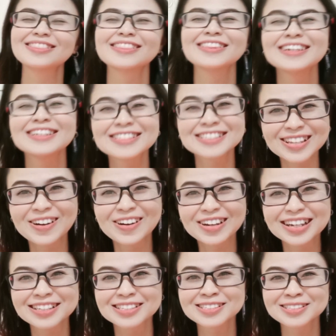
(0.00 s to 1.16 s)
This
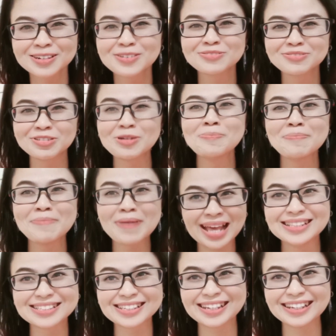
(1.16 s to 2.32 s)
song is so
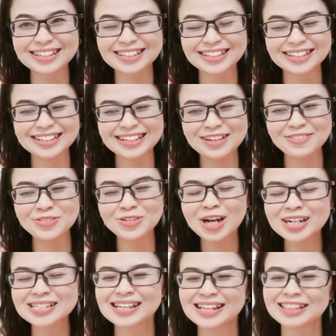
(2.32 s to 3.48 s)
romantic. If you
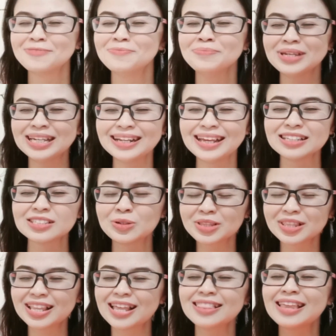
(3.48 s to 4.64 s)
understand the meaning,
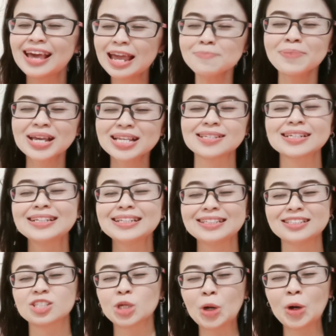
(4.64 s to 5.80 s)
so they
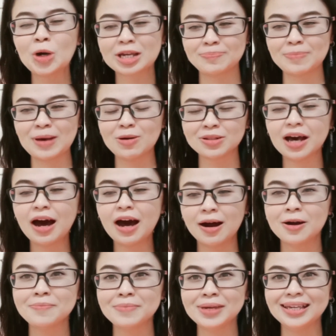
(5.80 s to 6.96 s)
basically talk about
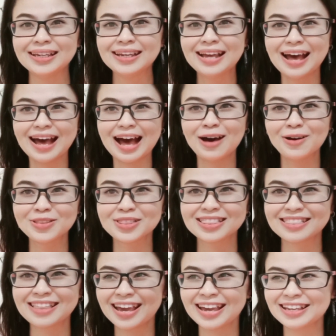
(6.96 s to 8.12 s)
army, how
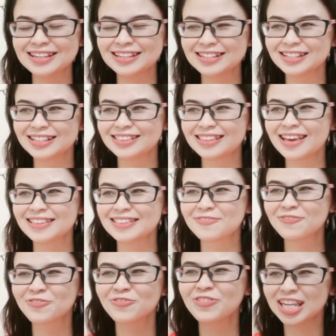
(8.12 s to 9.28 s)
they they
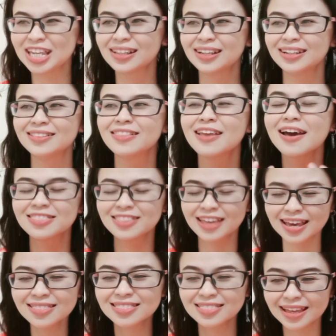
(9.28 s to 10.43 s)
feel and
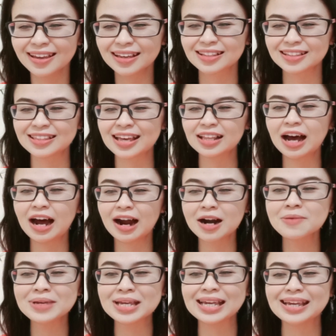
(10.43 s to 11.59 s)
they think that
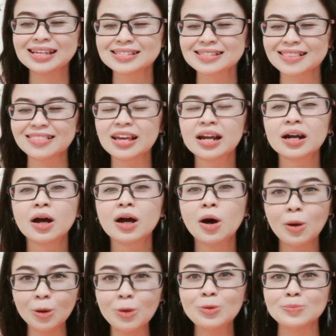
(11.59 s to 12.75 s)
army is their
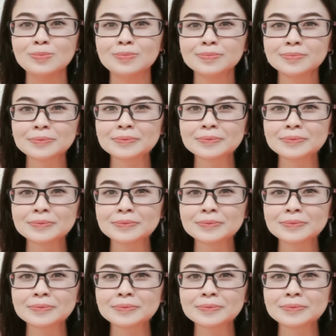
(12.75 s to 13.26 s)
home.